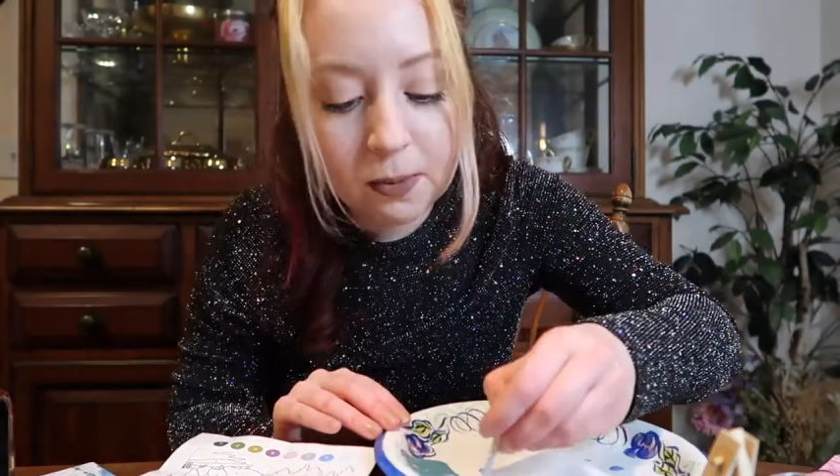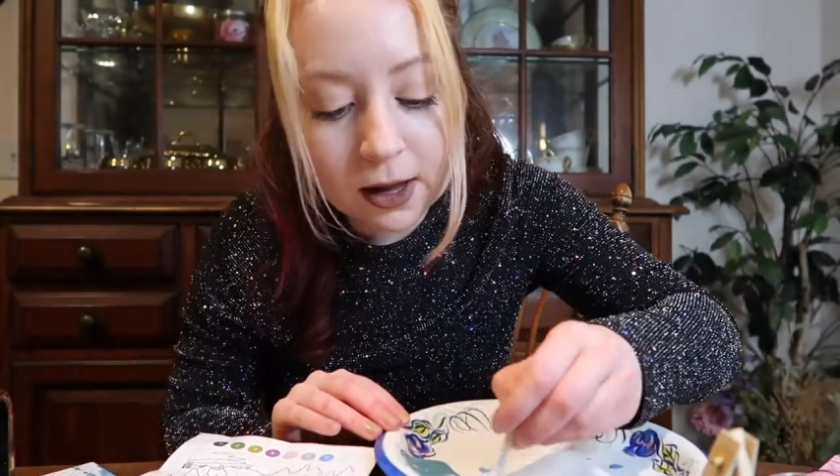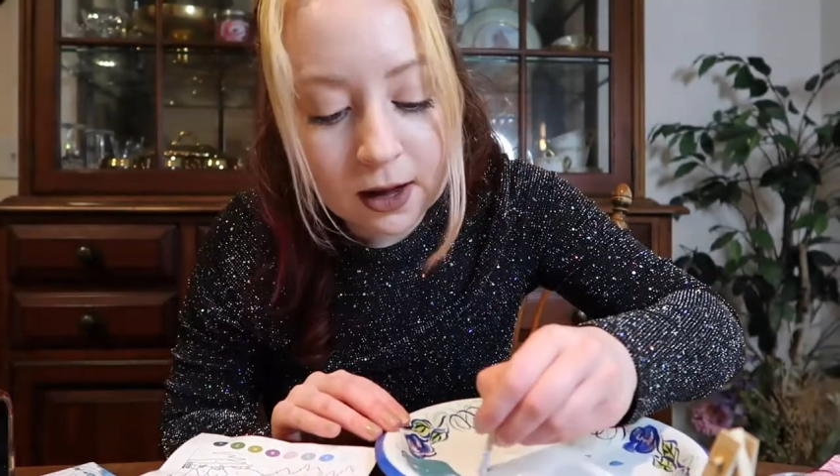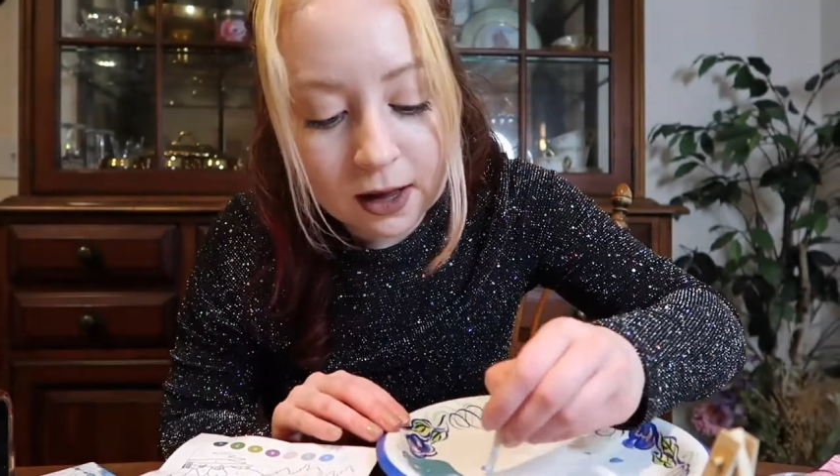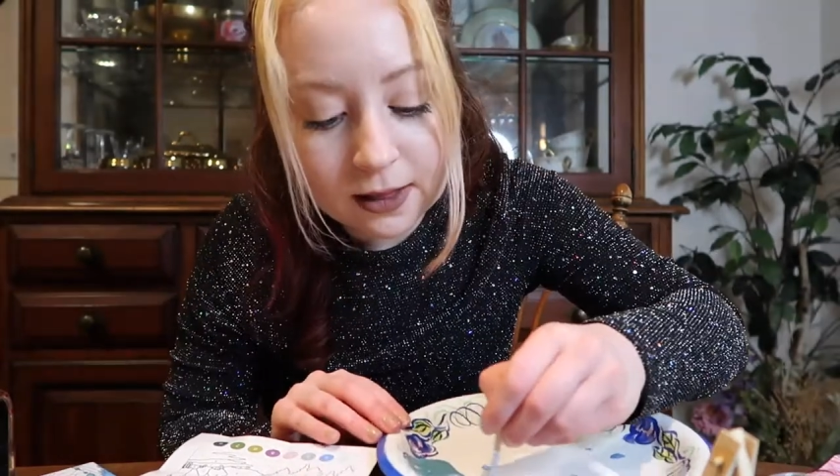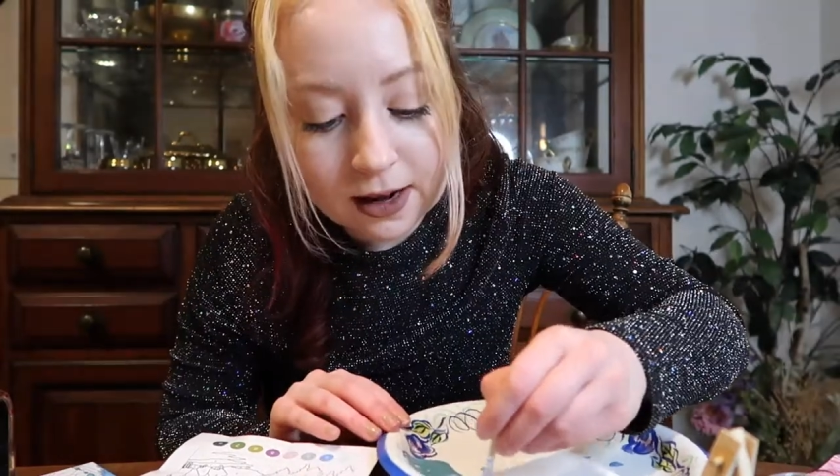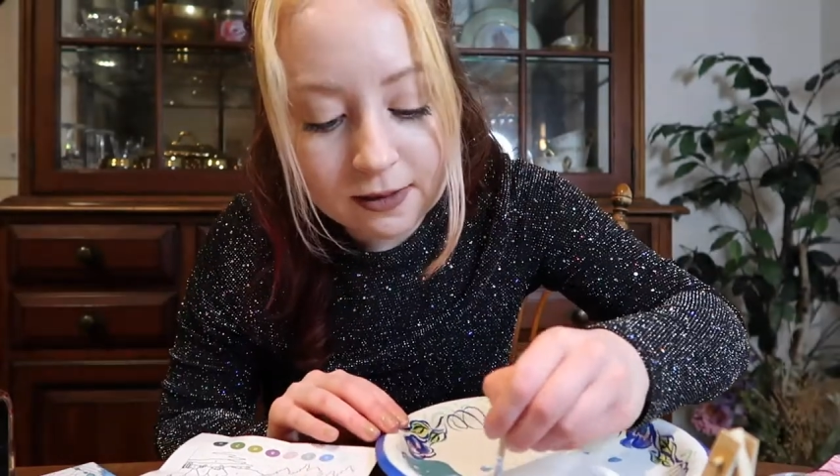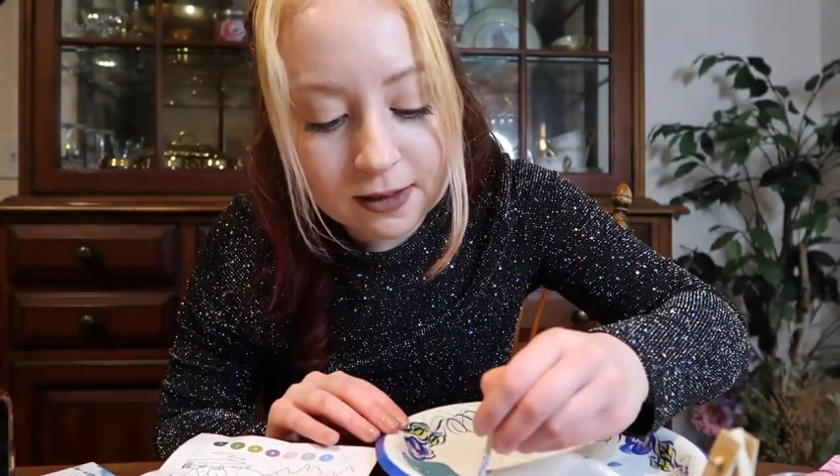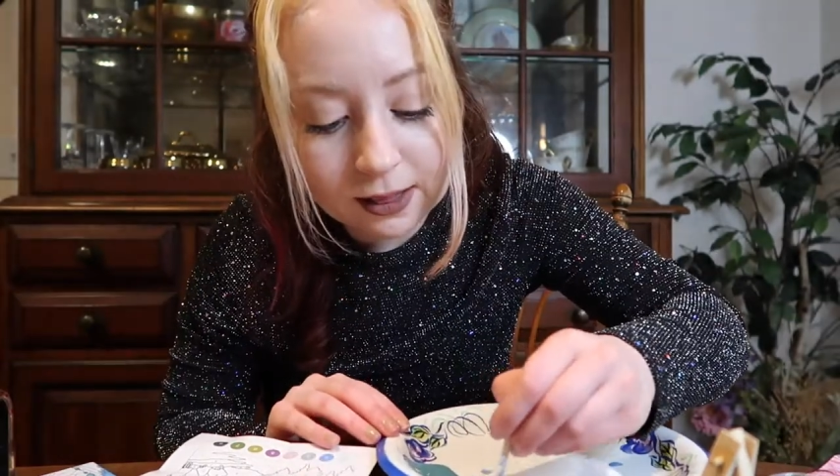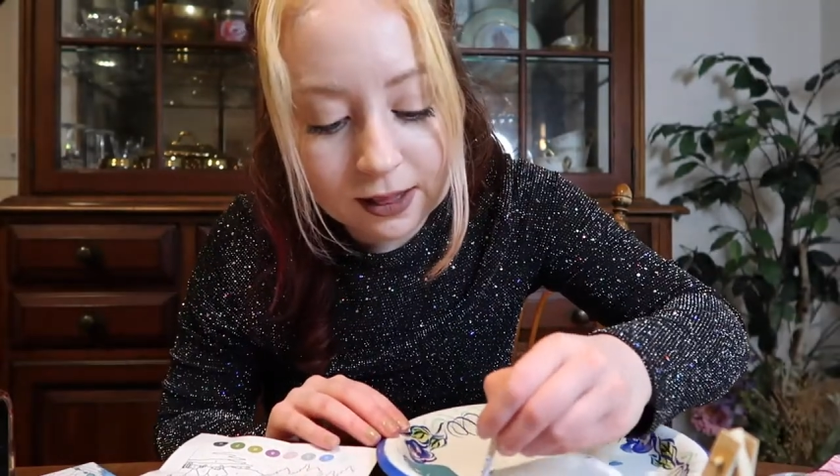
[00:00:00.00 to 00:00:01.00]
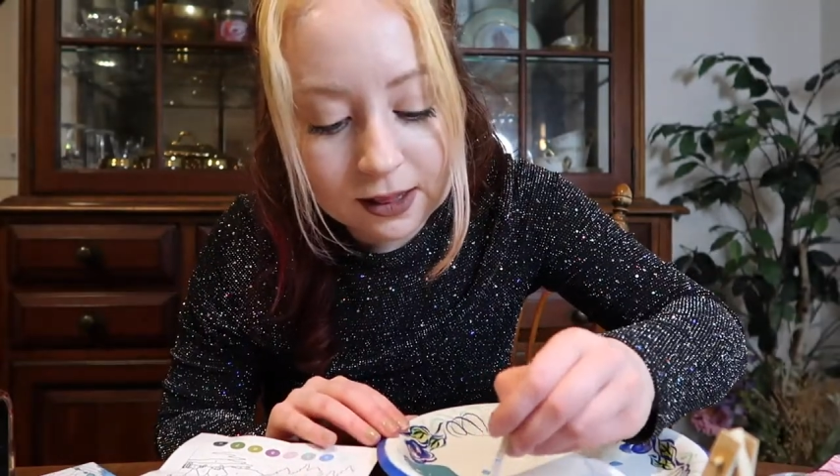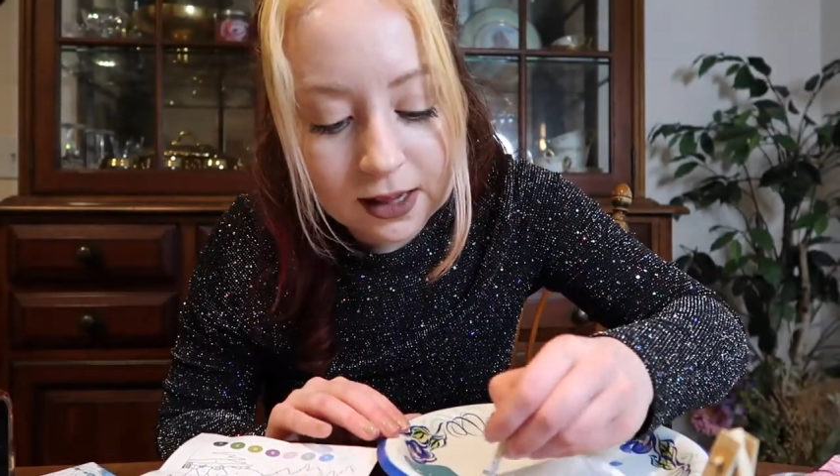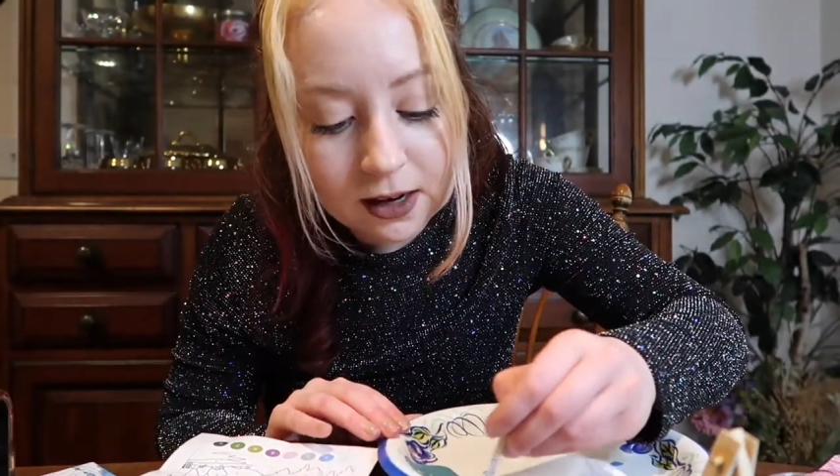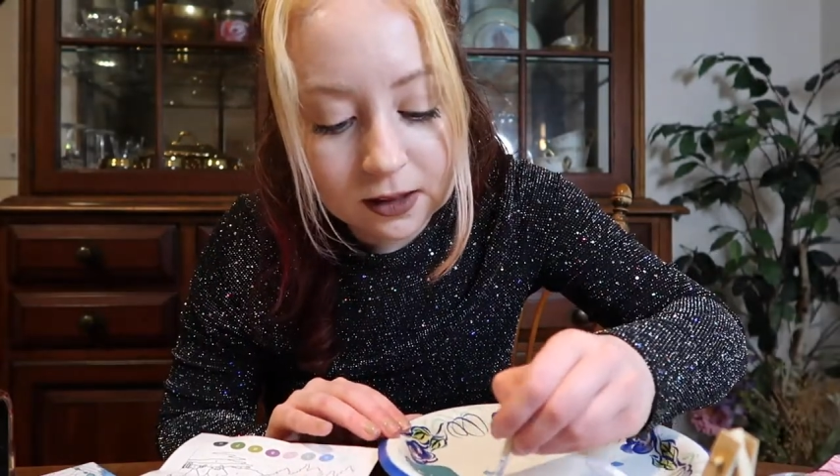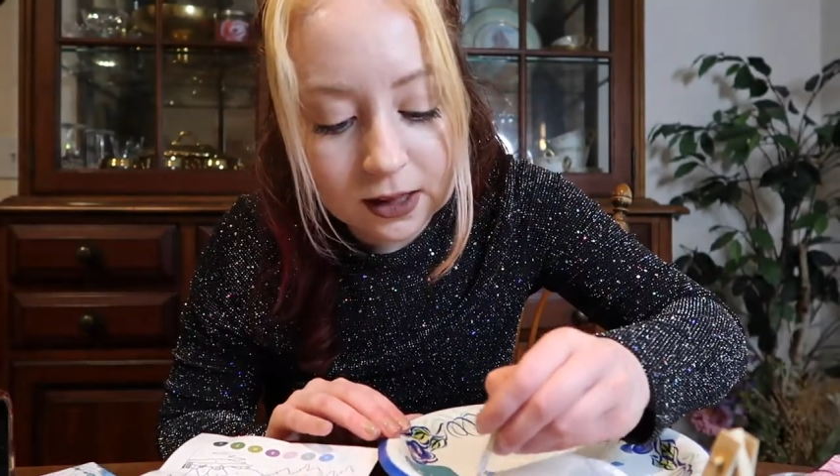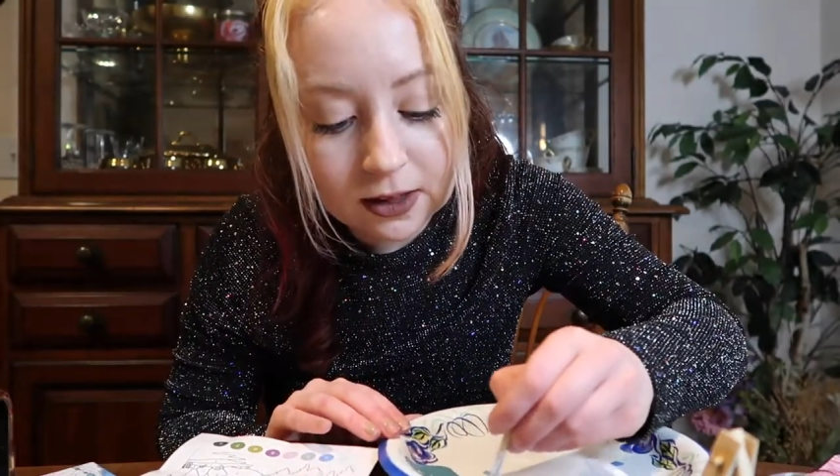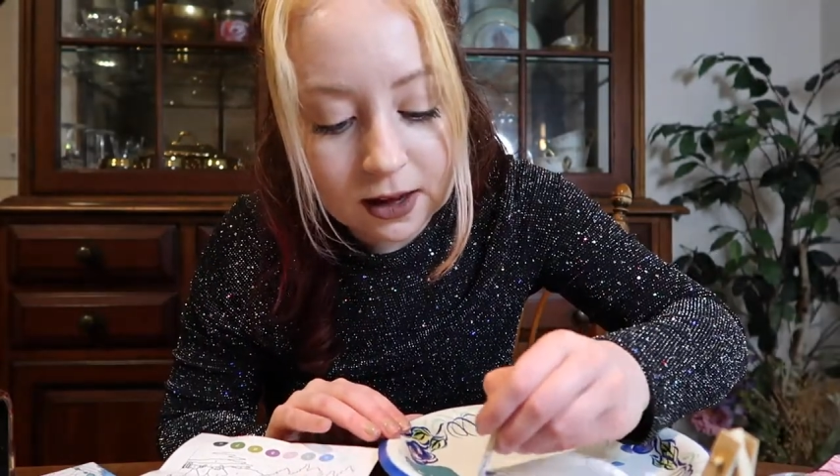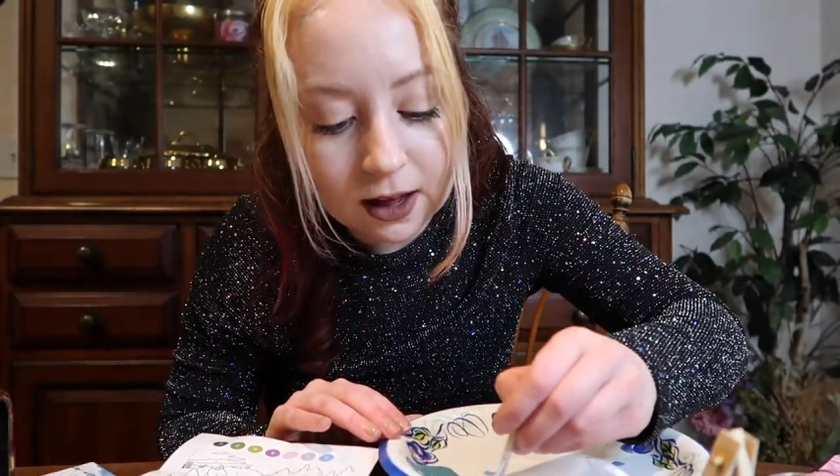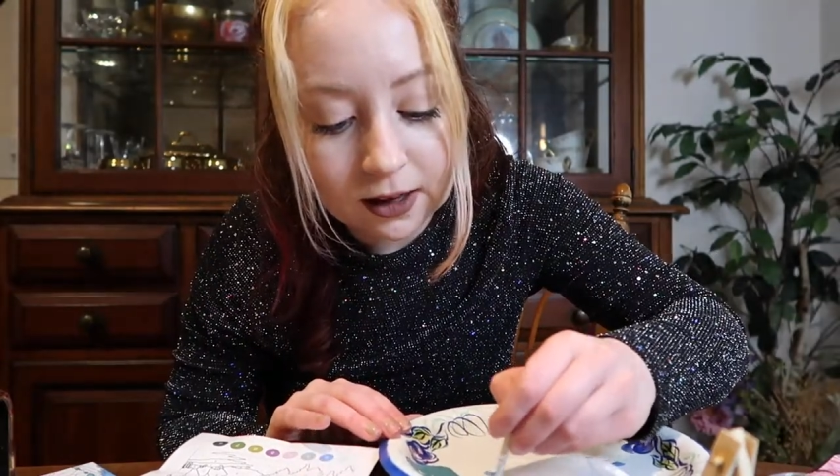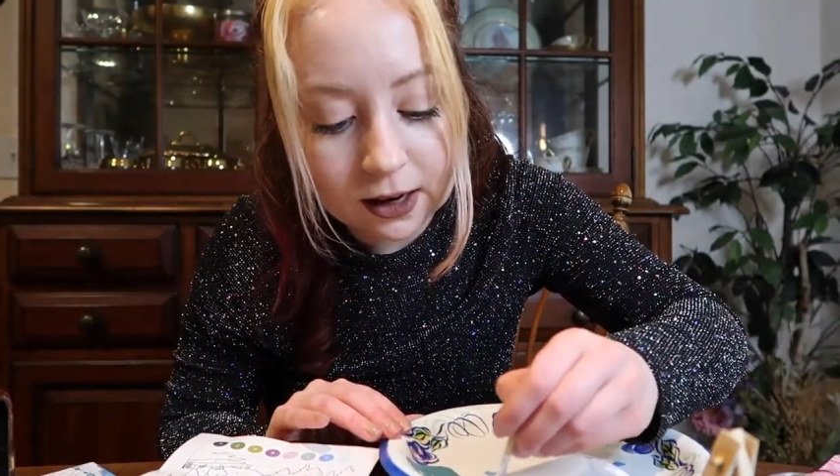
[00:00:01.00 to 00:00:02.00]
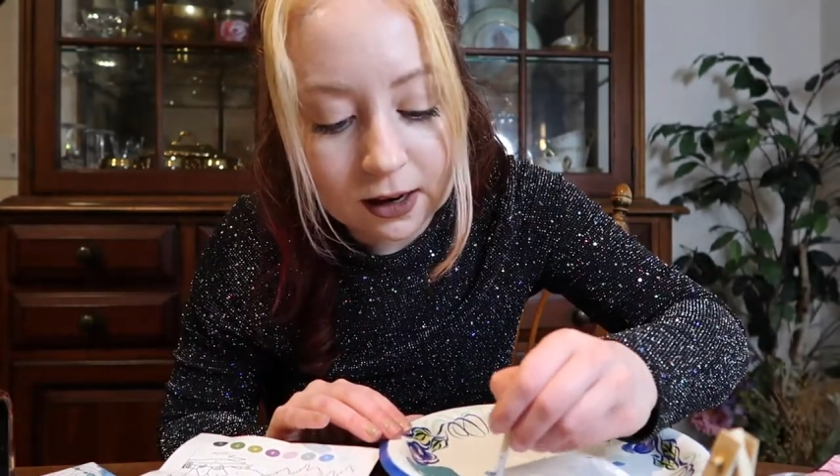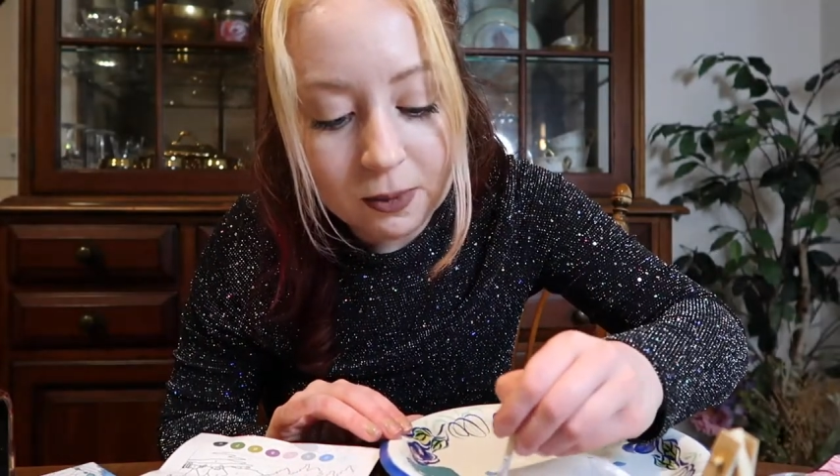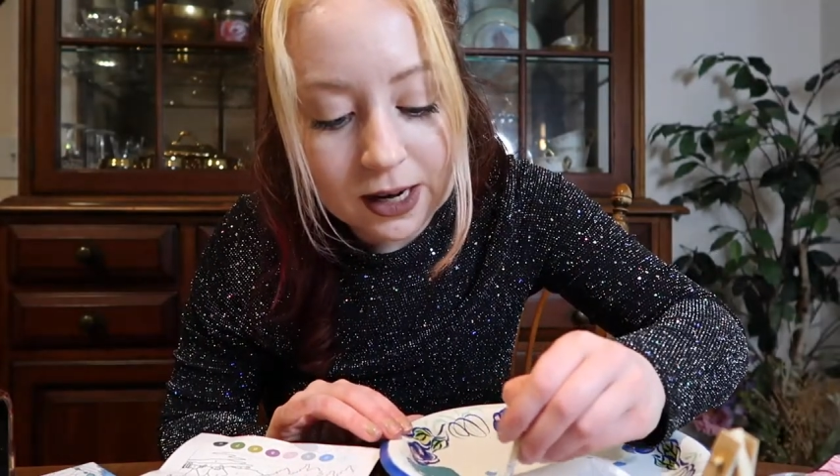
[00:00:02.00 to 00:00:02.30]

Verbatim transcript: Oh my God, that is literally the color